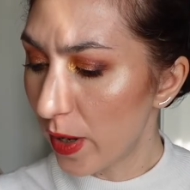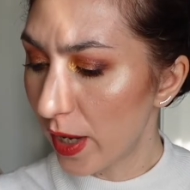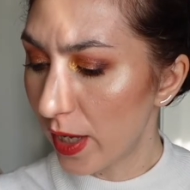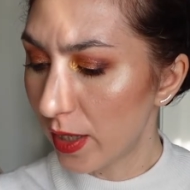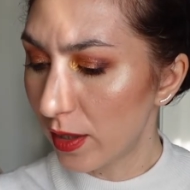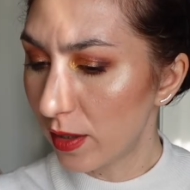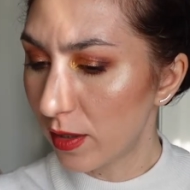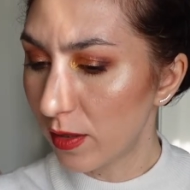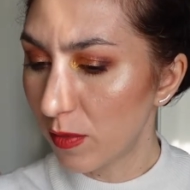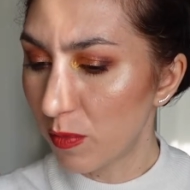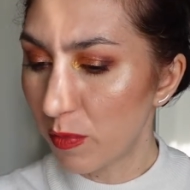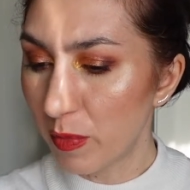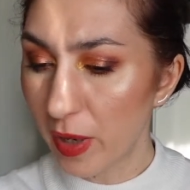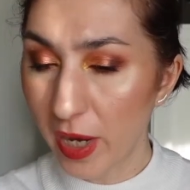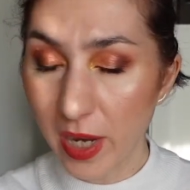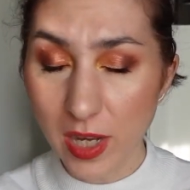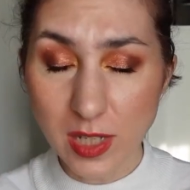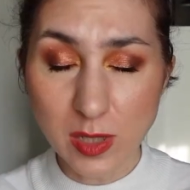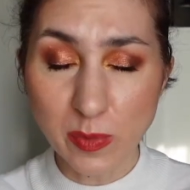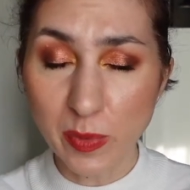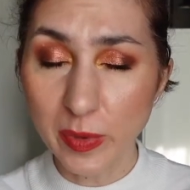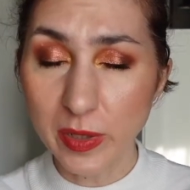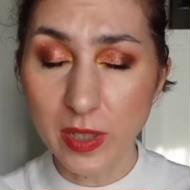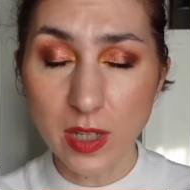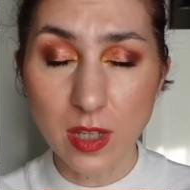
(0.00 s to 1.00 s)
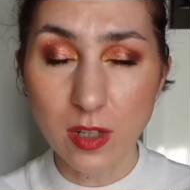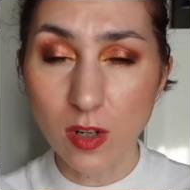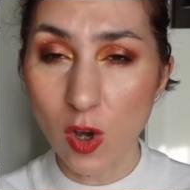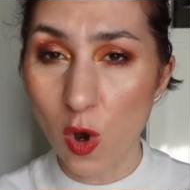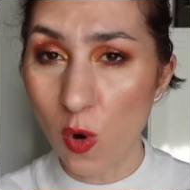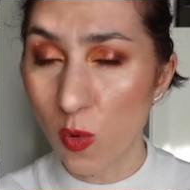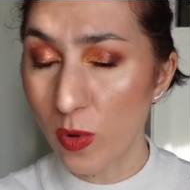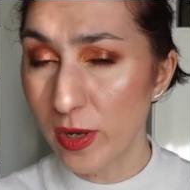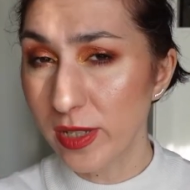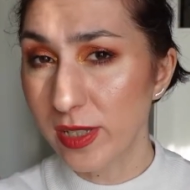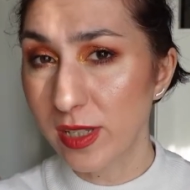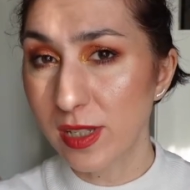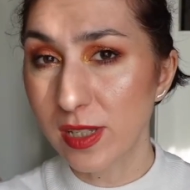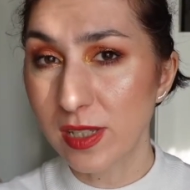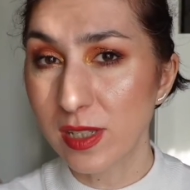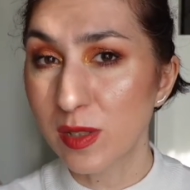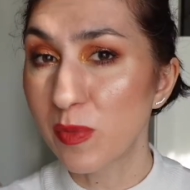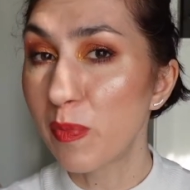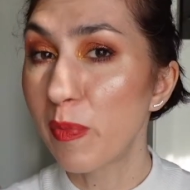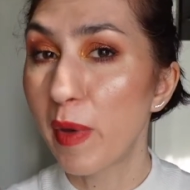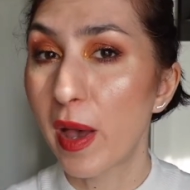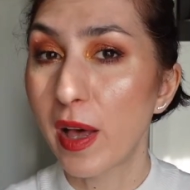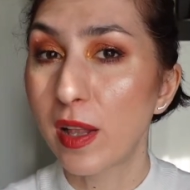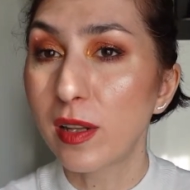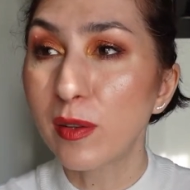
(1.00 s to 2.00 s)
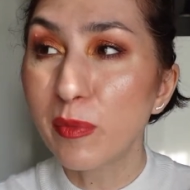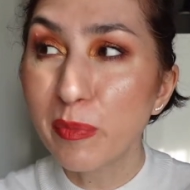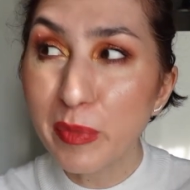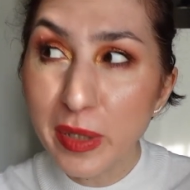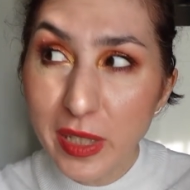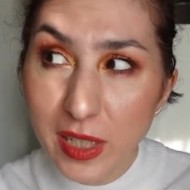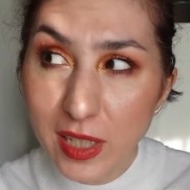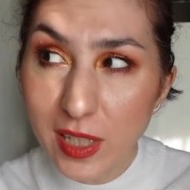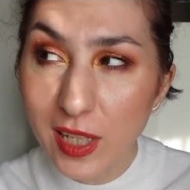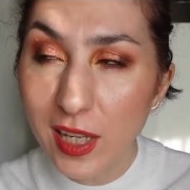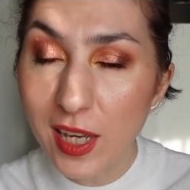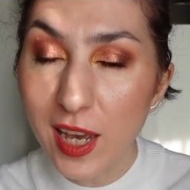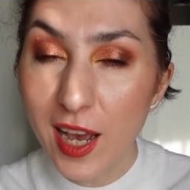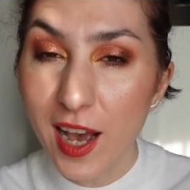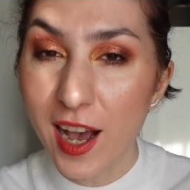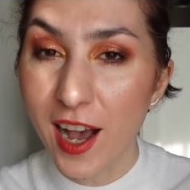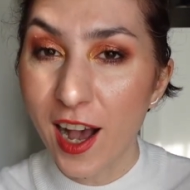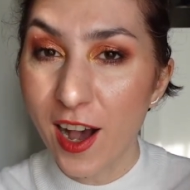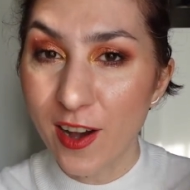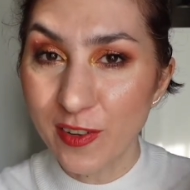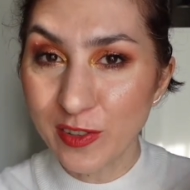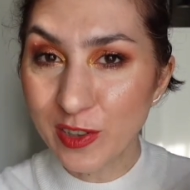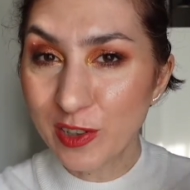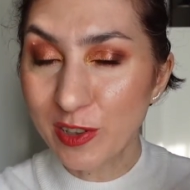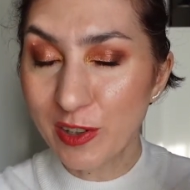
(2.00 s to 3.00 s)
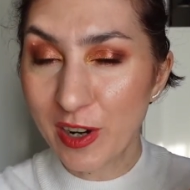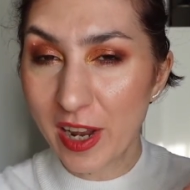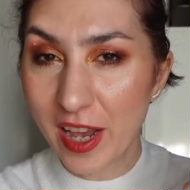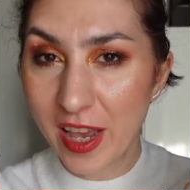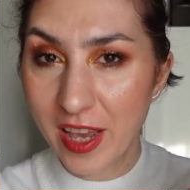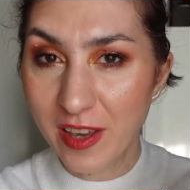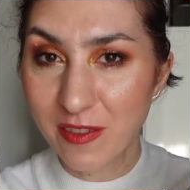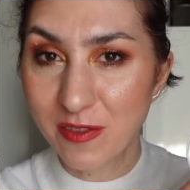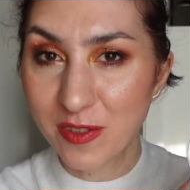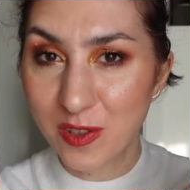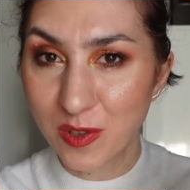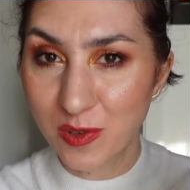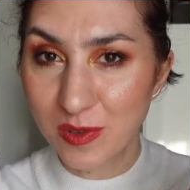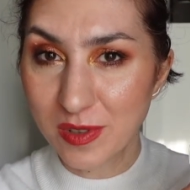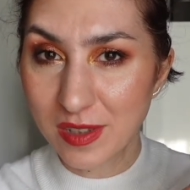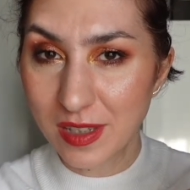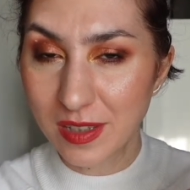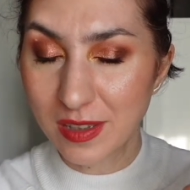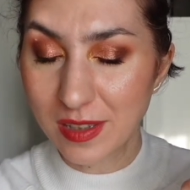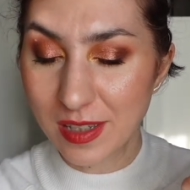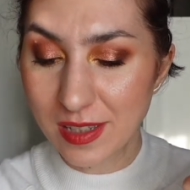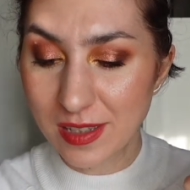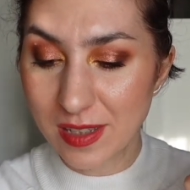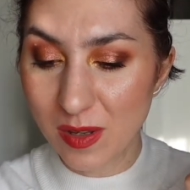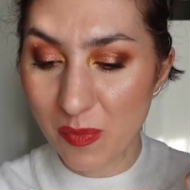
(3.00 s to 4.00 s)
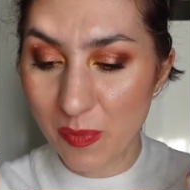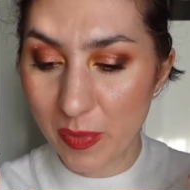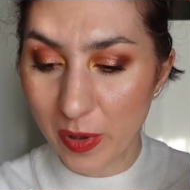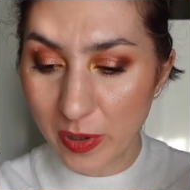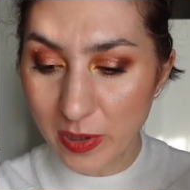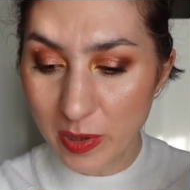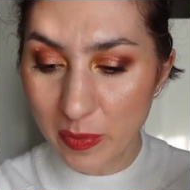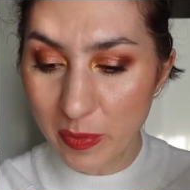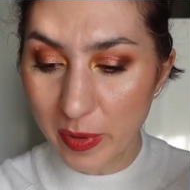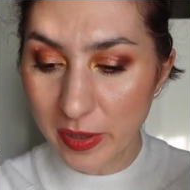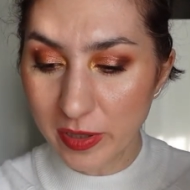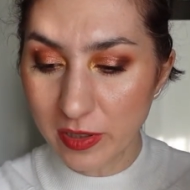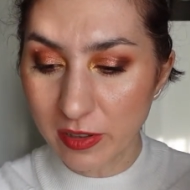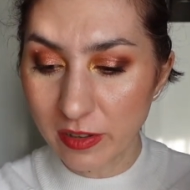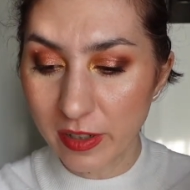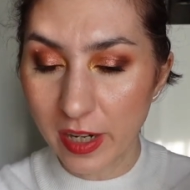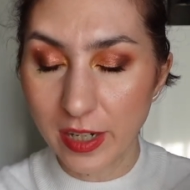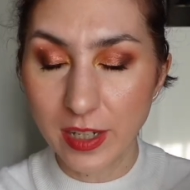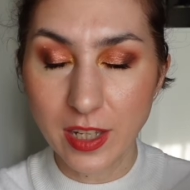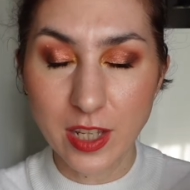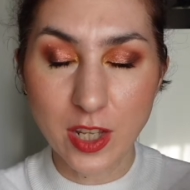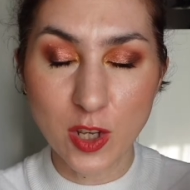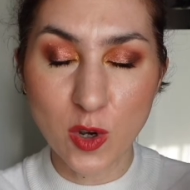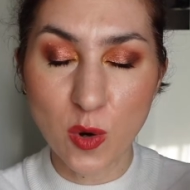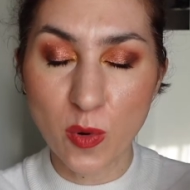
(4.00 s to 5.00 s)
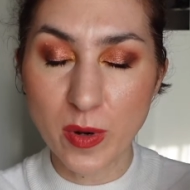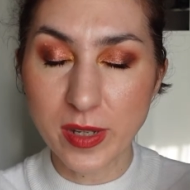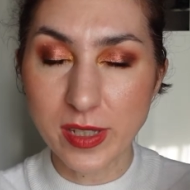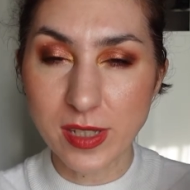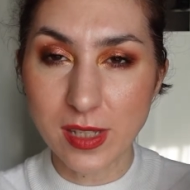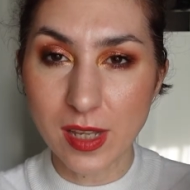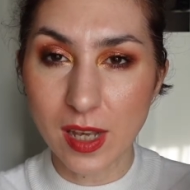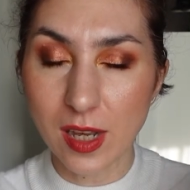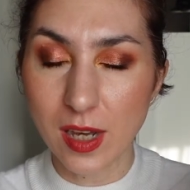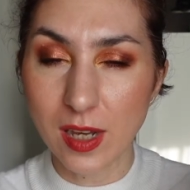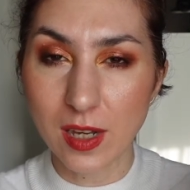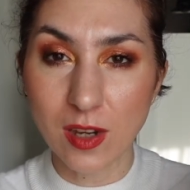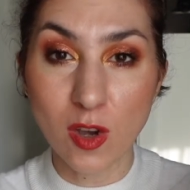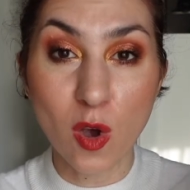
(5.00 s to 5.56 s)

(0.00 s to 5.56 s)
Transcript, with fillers: And my husband can always smell me after I have used this body butter and he always uh,